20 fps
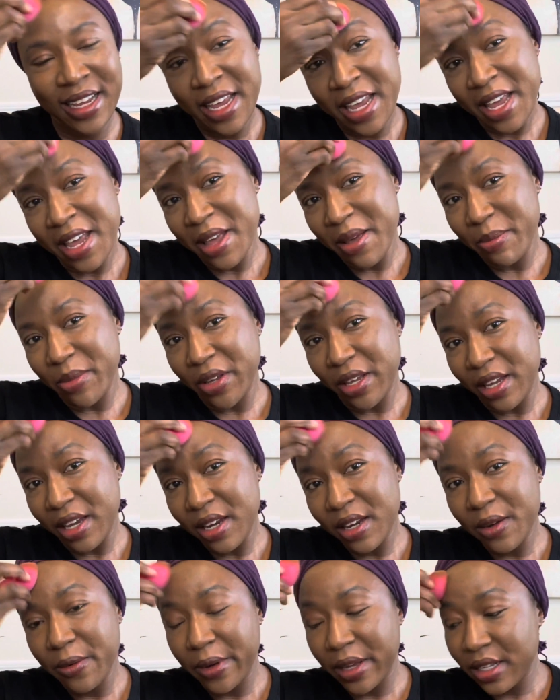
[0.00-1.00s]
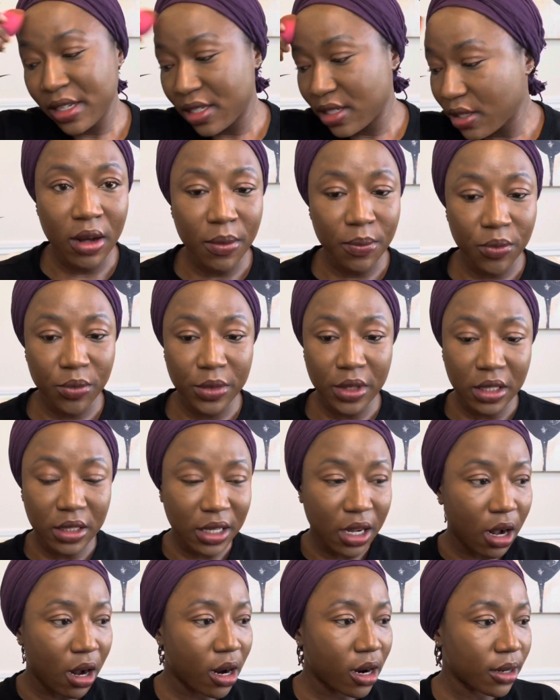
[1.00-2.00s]
But anyway, so the
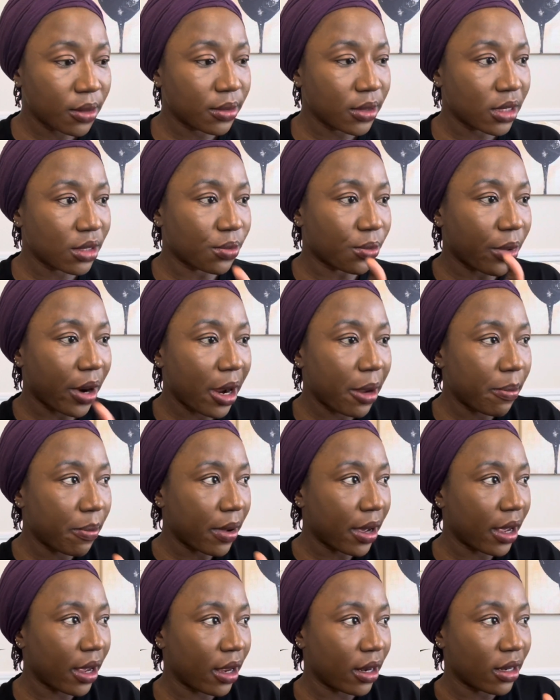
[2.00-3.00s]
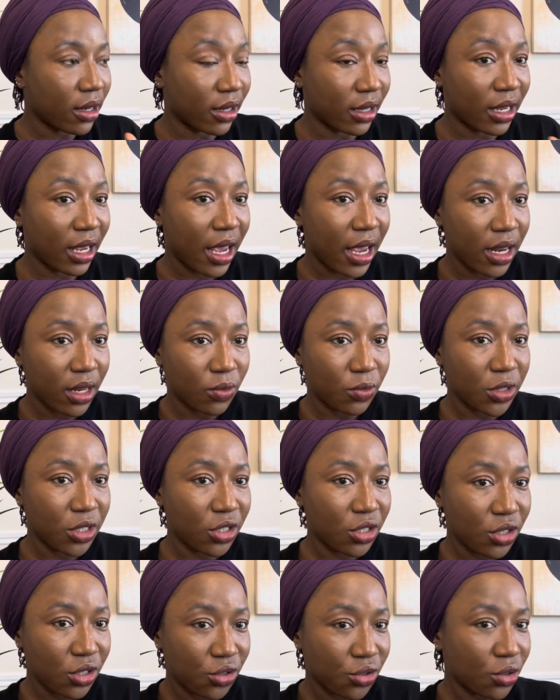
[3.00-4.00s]
car was right by the gate. We just
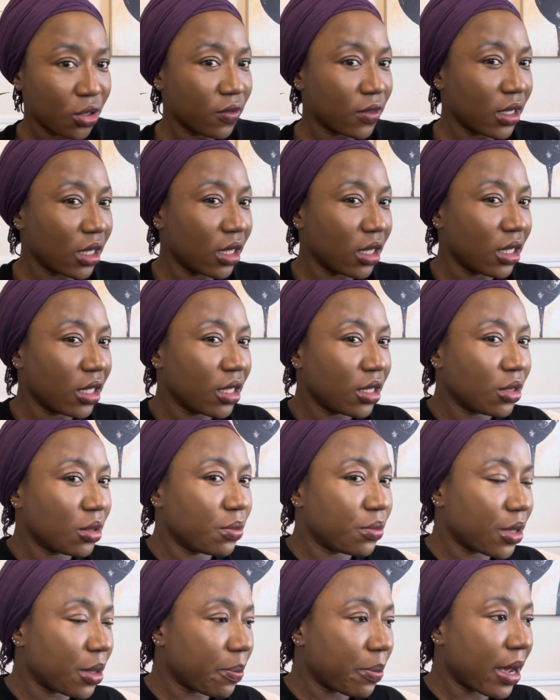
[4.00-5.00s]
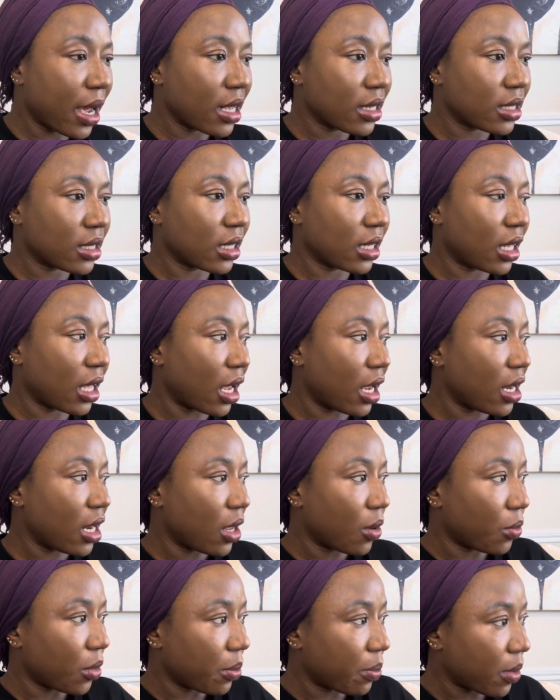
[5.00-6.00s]
drove a little bit past the gate and we
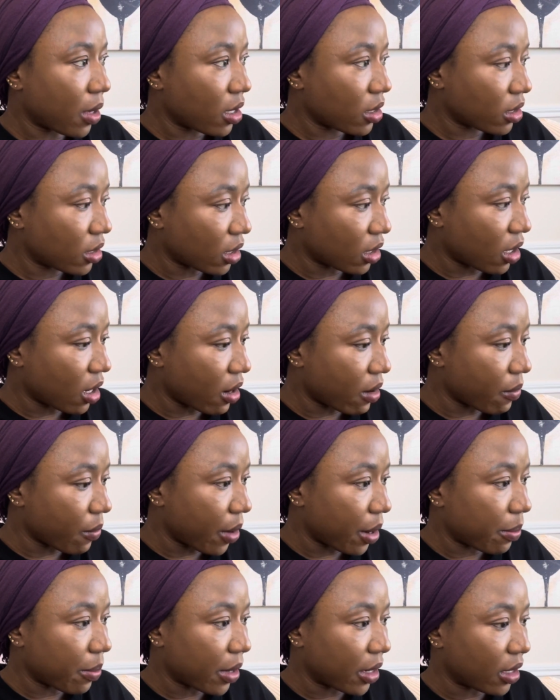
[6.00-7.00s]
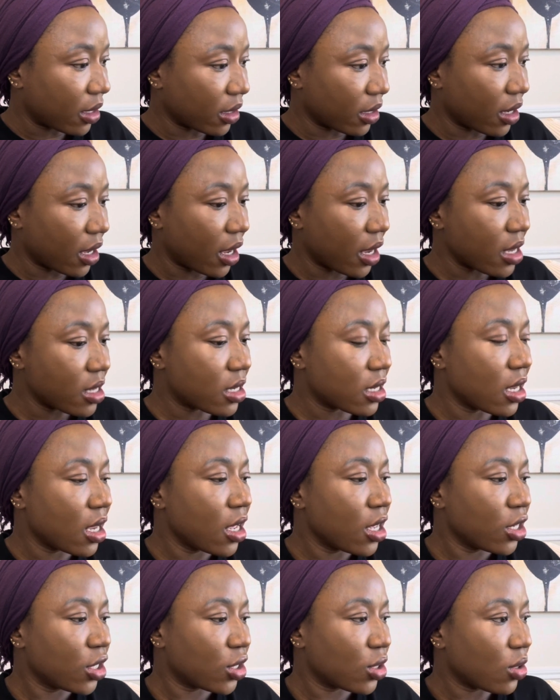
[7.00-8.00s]
parked the car right by the gate.
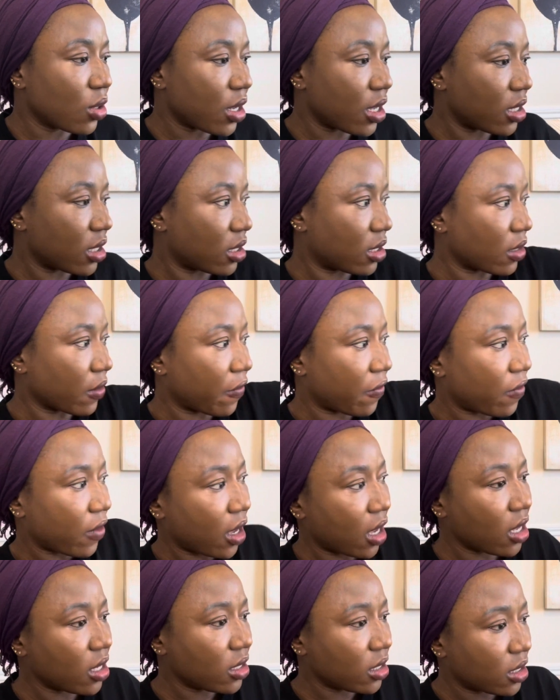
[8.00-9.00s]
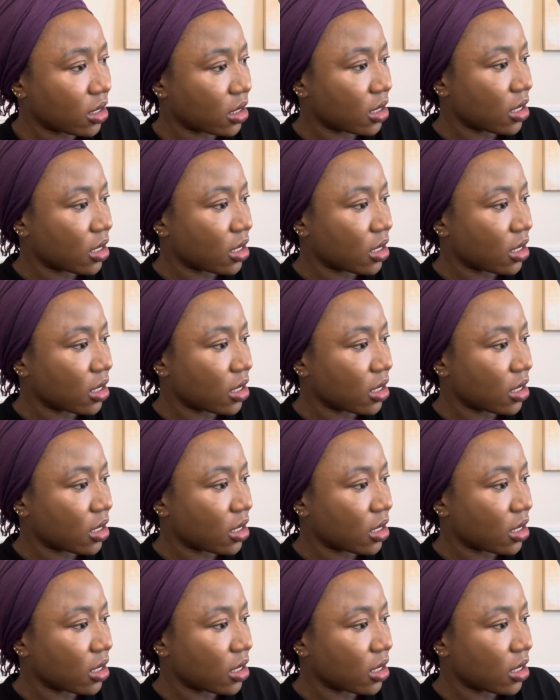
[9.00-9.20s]
So it's the fence,